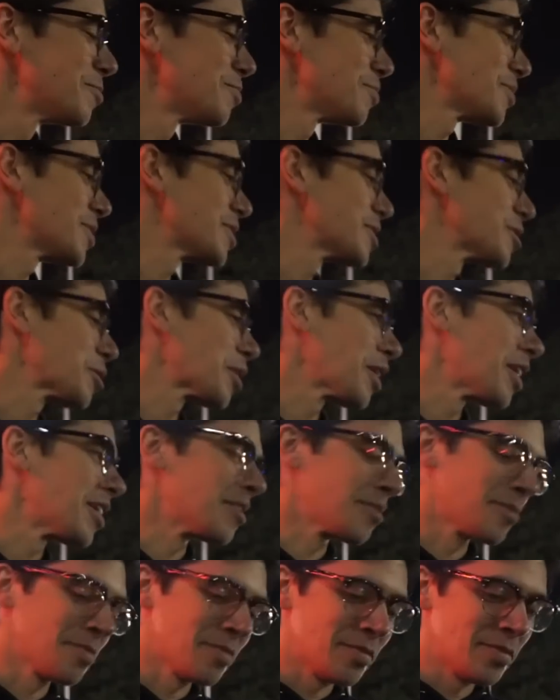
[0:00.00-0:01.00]
We're tapping
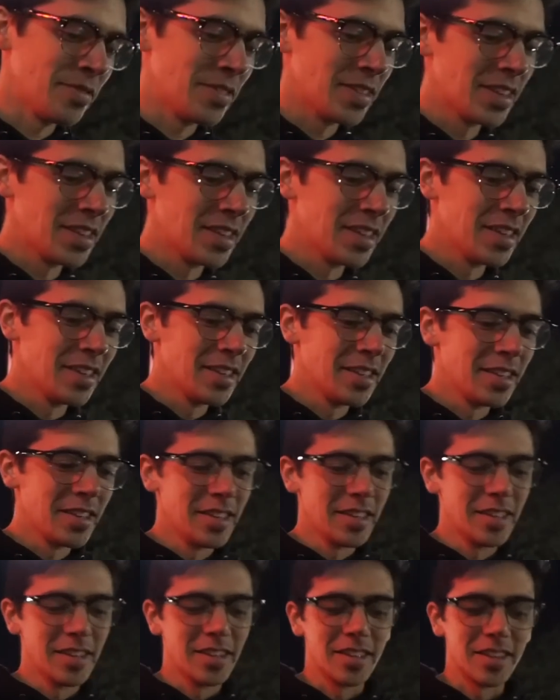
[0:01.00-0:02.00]
okay. it. Walk down
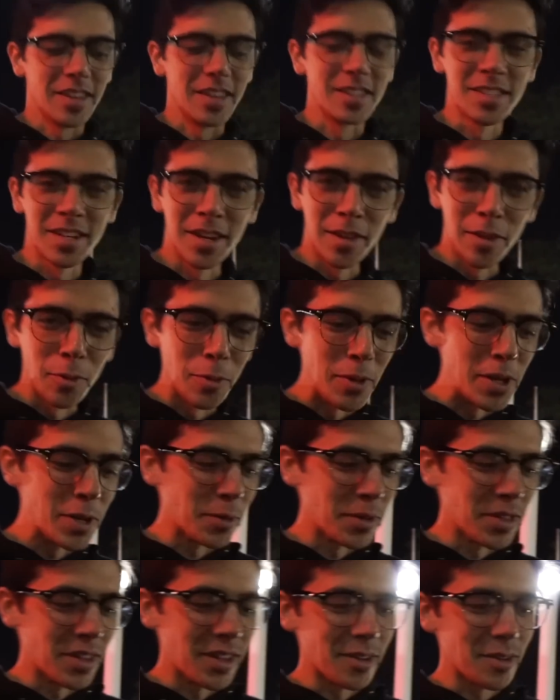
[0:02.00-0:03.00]
a little bit. It's another weak
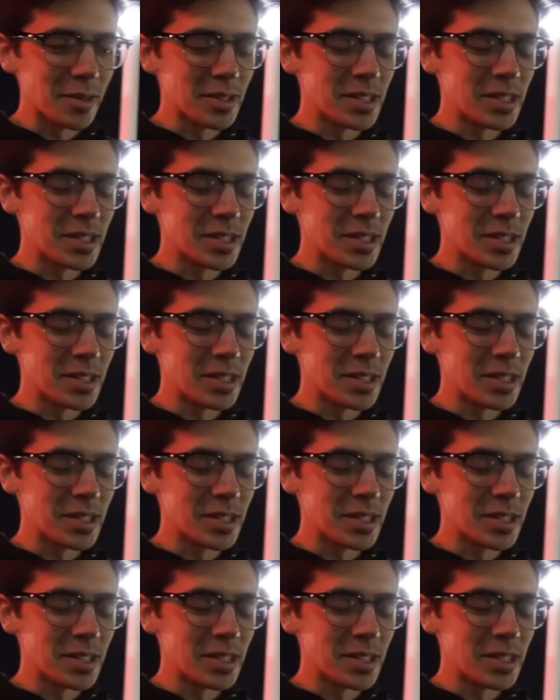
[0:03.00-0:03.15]
one though.